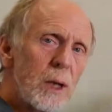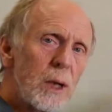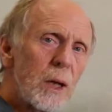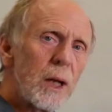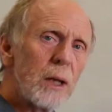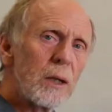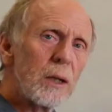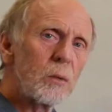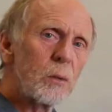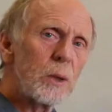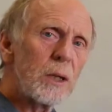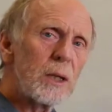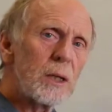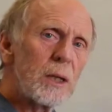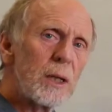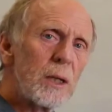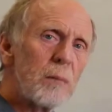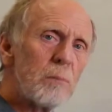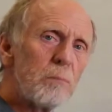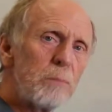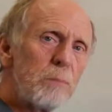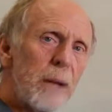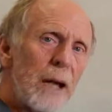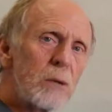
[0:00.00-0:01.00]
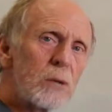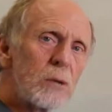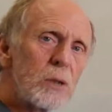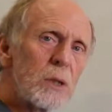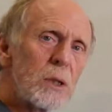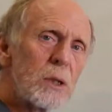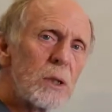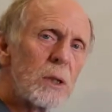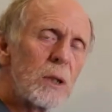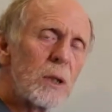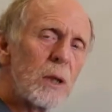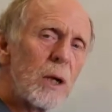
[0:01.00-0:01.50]
and we keep
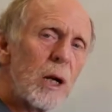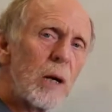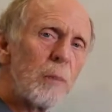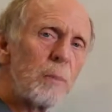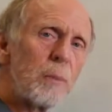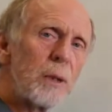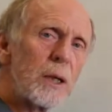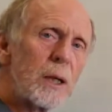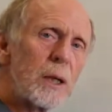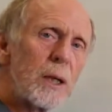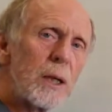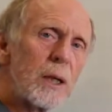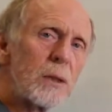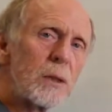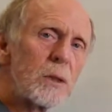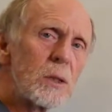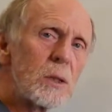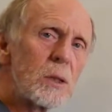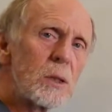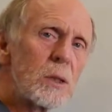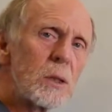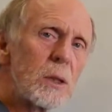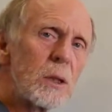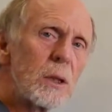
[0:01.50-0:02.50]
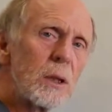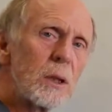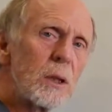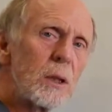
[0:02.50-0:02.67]
bouncing up against